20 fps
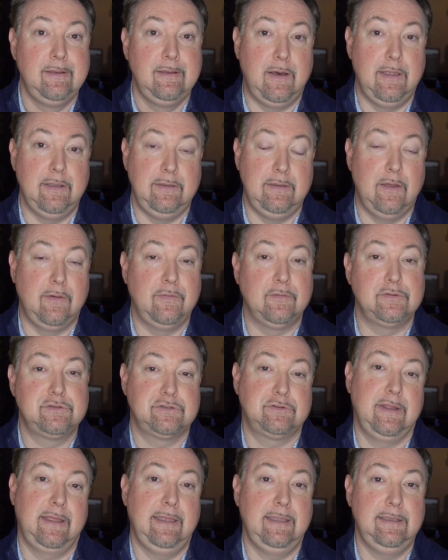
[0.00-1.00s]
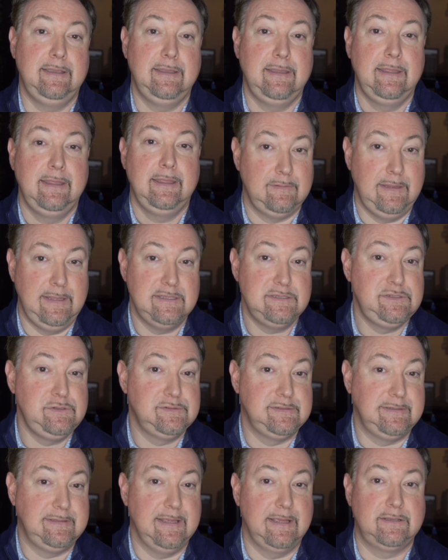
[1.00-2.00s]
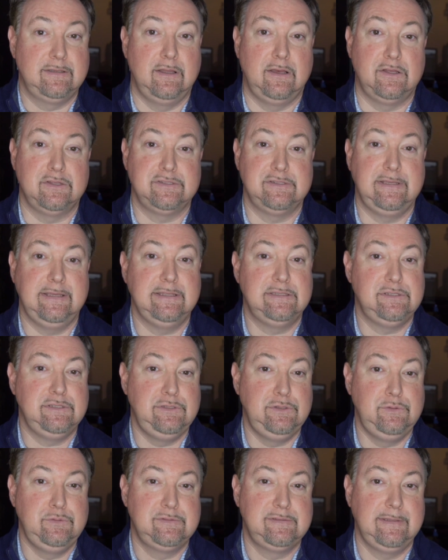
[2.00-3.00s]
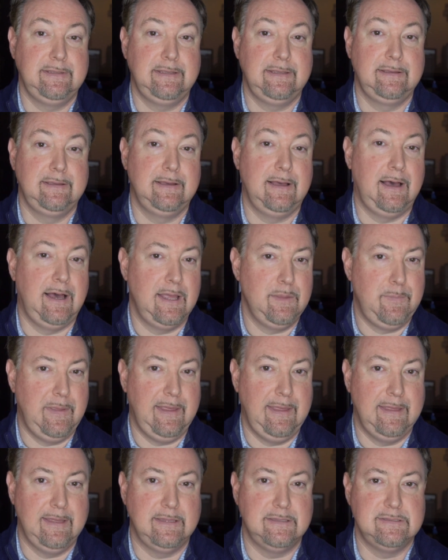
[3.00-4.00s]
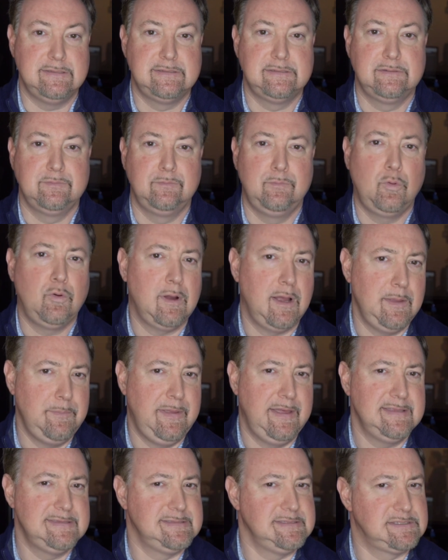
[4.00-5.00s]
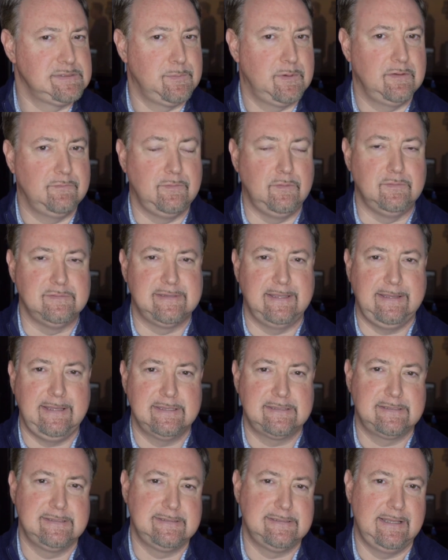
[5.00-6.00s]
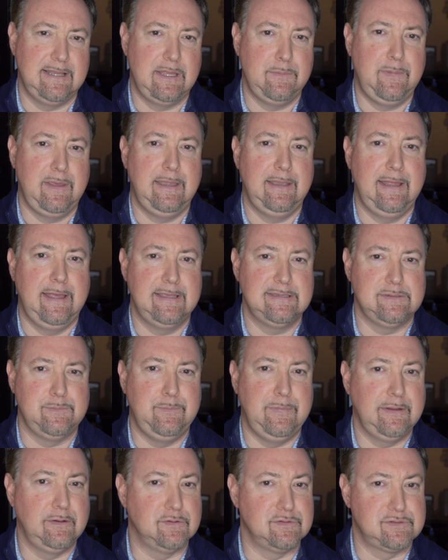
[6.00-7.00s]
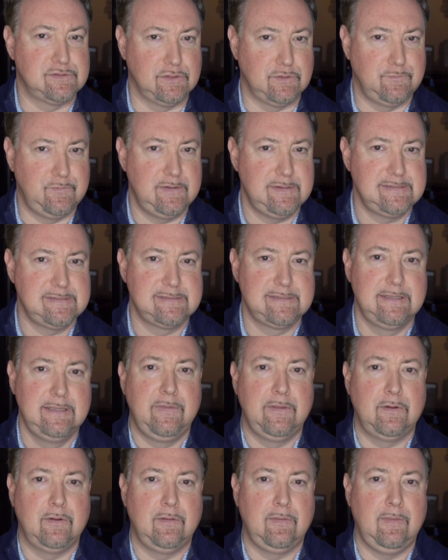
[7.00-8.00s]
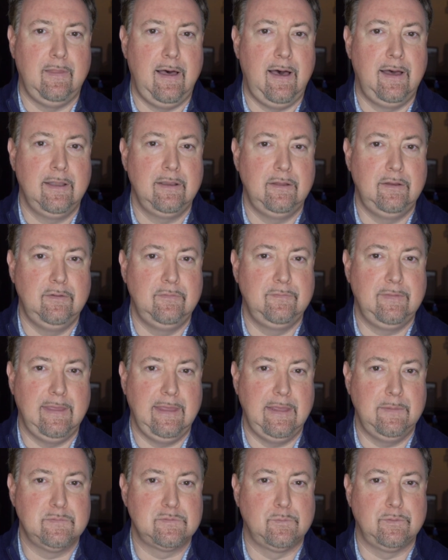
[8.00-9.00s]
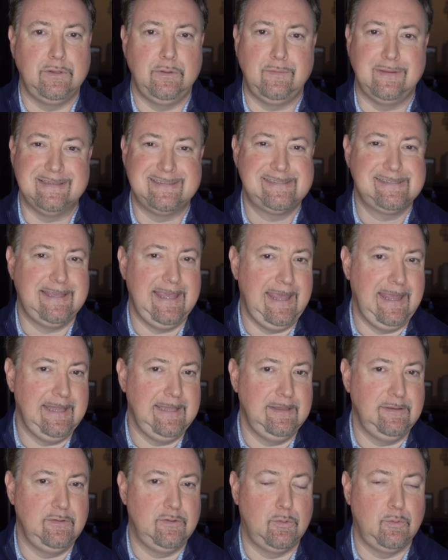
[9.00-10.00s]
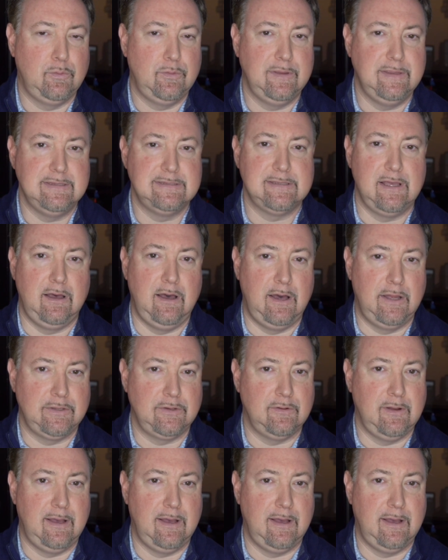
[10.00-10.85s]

Another trend is using technology. It's using iPads, more iPads than smartphones, I guess, because an iPad has a bigger surface. There are a lot of games where you can scan in toys on your